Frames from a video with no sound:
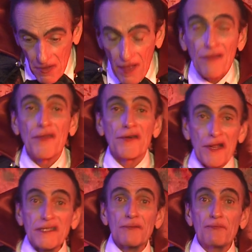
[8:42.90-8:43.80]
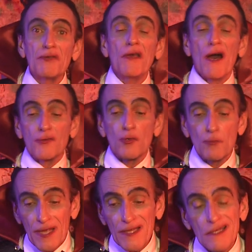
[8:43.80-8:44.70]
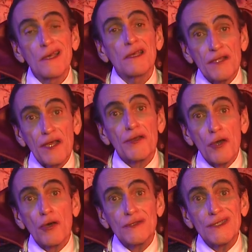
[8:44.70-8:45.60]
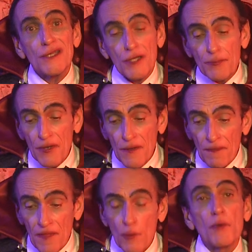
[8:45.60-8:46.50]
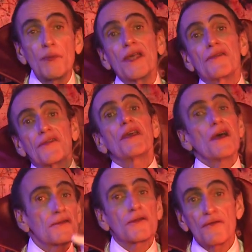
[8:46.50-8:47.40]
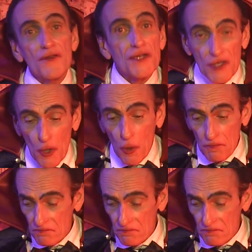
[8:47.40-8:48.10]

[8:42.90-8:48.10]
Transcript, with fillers: And the recipe how to make tarragon syrup will be at the end of video.